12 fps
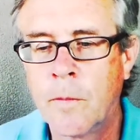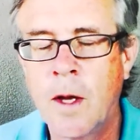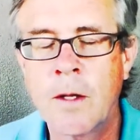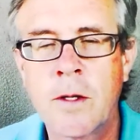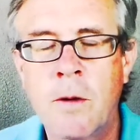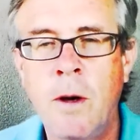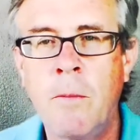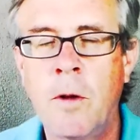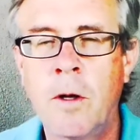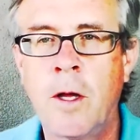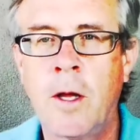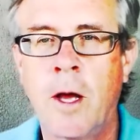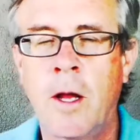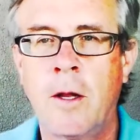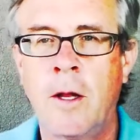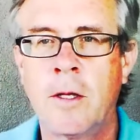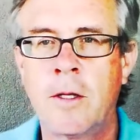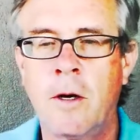that's how I'm looking
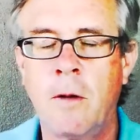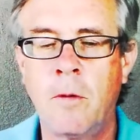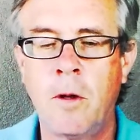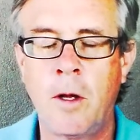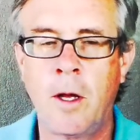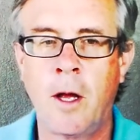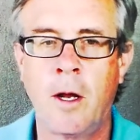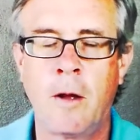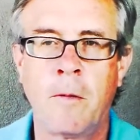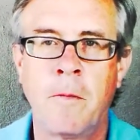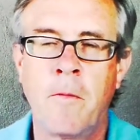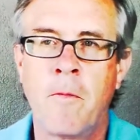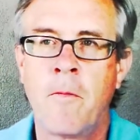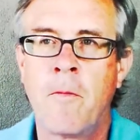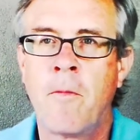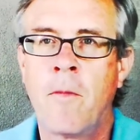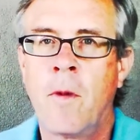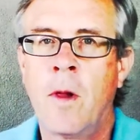at it. That's how I'm looking at
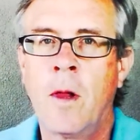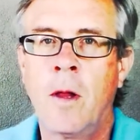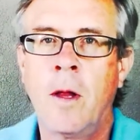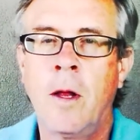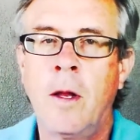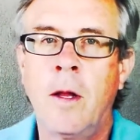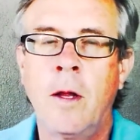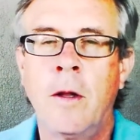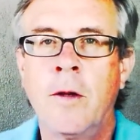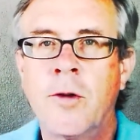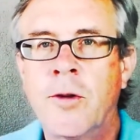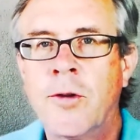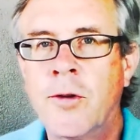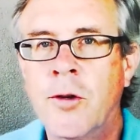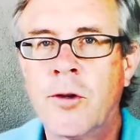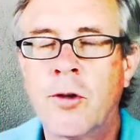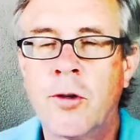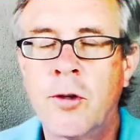it. And and this is
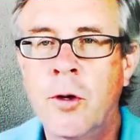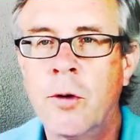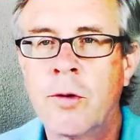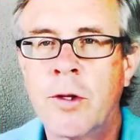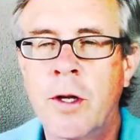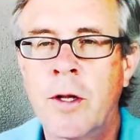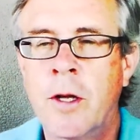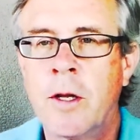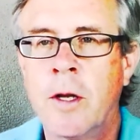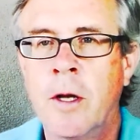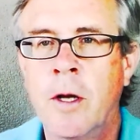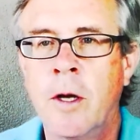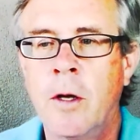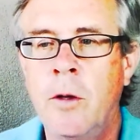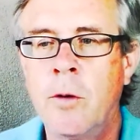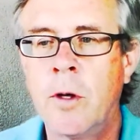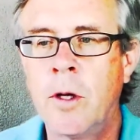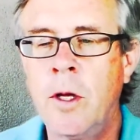just shows that that
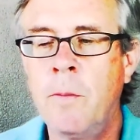you can